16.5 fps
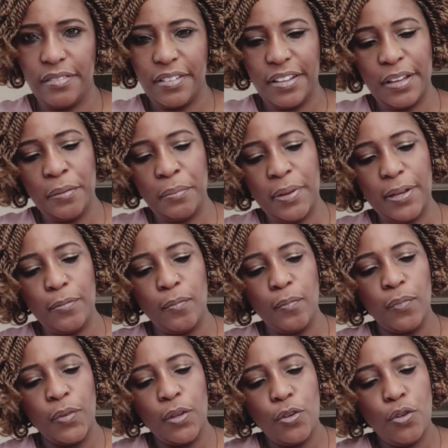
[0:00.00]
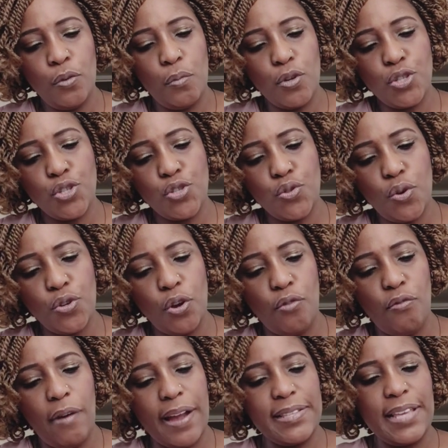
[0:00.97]
Amen. You must show your
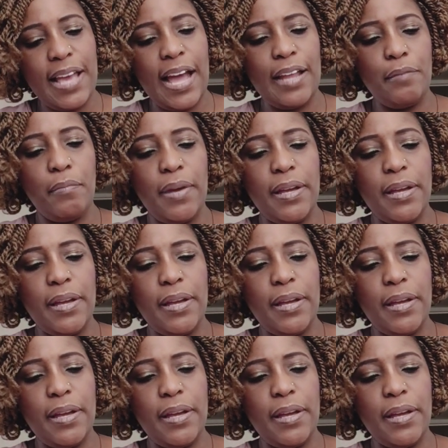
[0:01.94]
right-hand